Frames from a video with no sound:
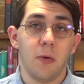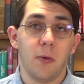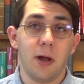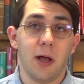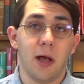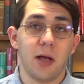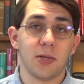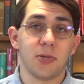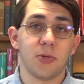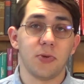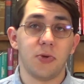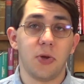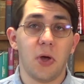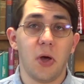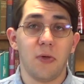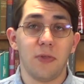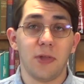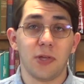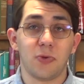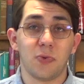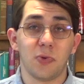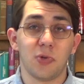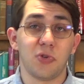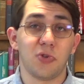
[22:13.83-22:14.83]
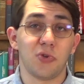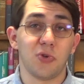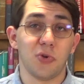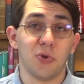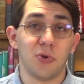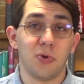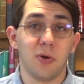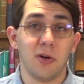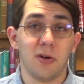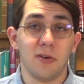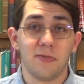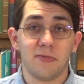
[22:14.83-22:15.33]
We also know this was
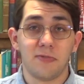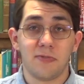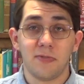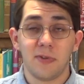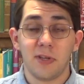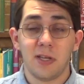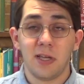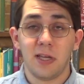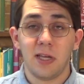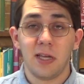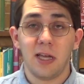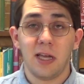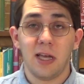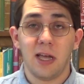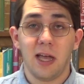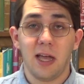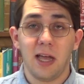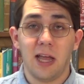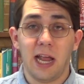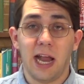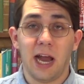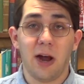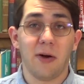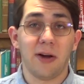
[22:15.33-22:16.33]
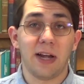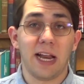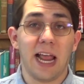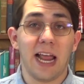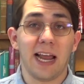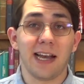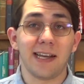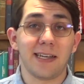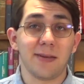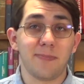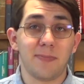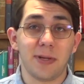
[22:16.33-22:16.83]
true of Herod
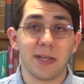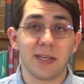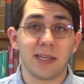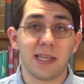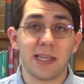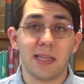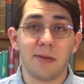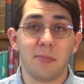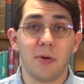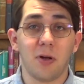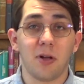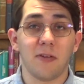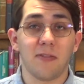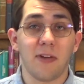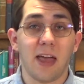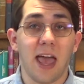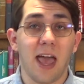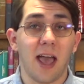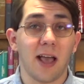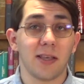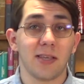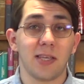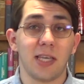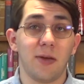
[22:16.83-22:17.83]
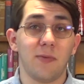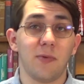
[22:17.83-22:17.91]
Antipas in the book of Acts.